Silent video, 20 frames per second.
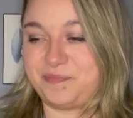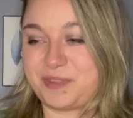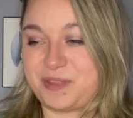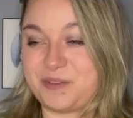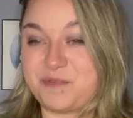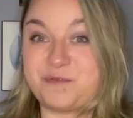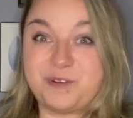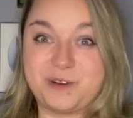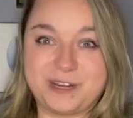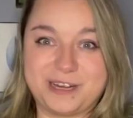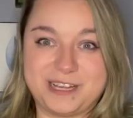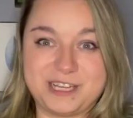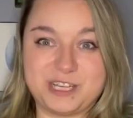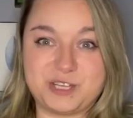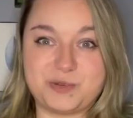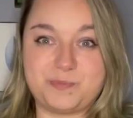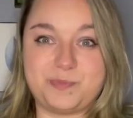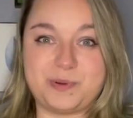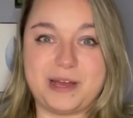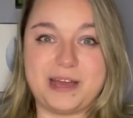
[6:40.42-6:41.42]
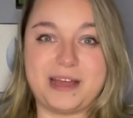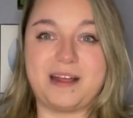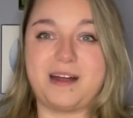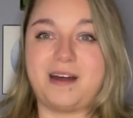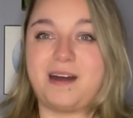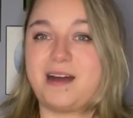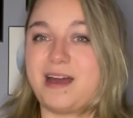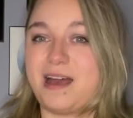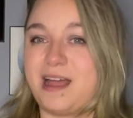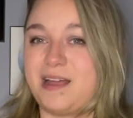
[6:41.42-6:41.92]
footage, but
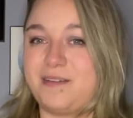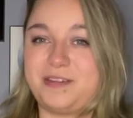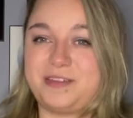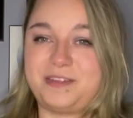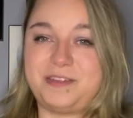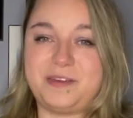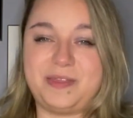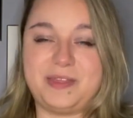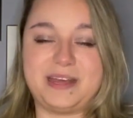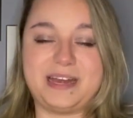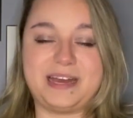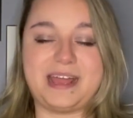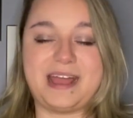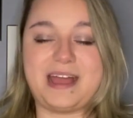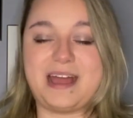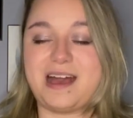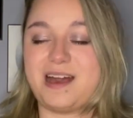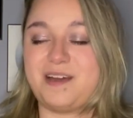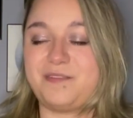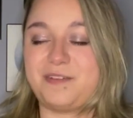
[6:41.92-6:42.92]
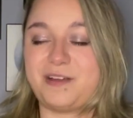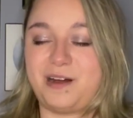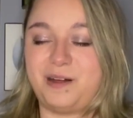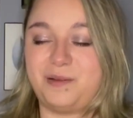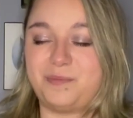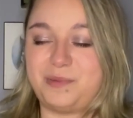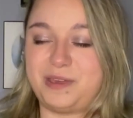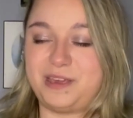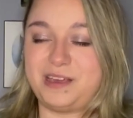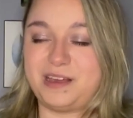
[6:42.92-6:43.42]
everything that I have I'll
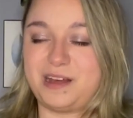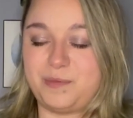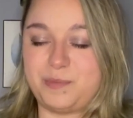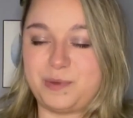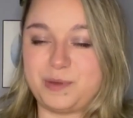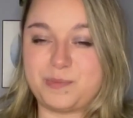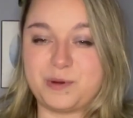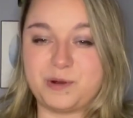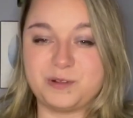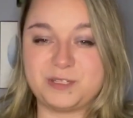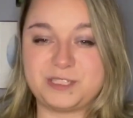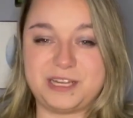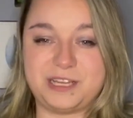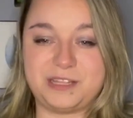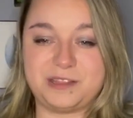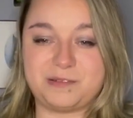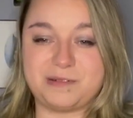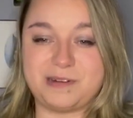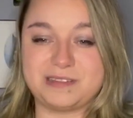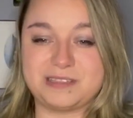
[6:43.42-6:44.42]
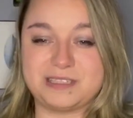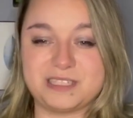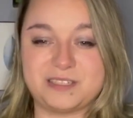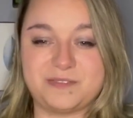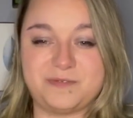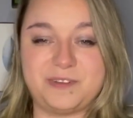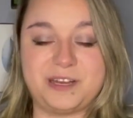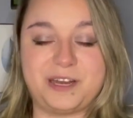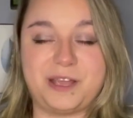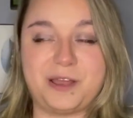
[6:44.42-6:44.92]
be posting throughout this
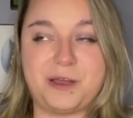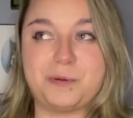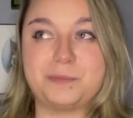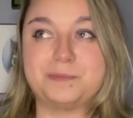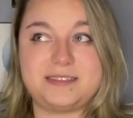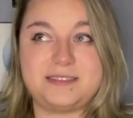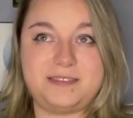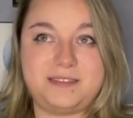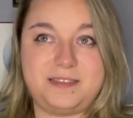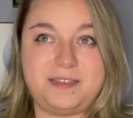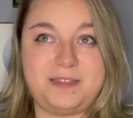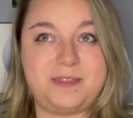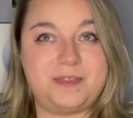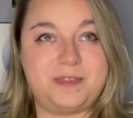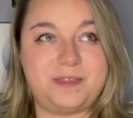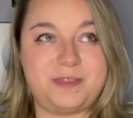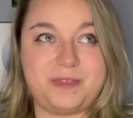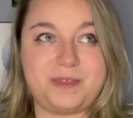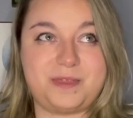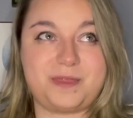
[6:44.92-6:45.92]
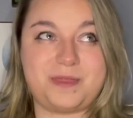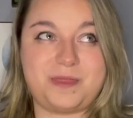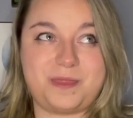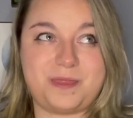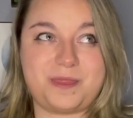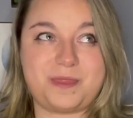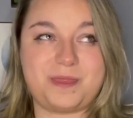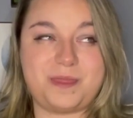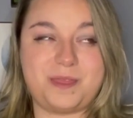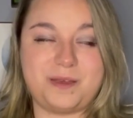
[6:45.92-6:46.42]
video.
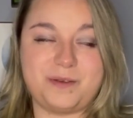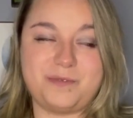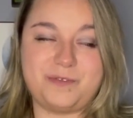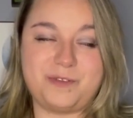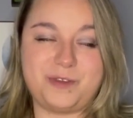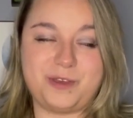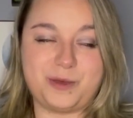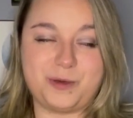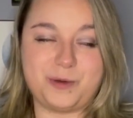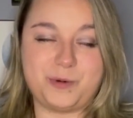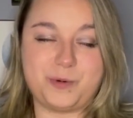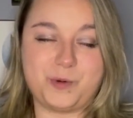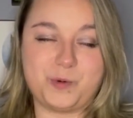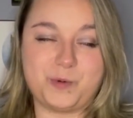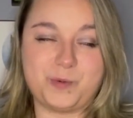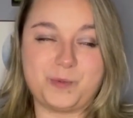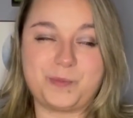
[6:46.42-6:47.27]
The view.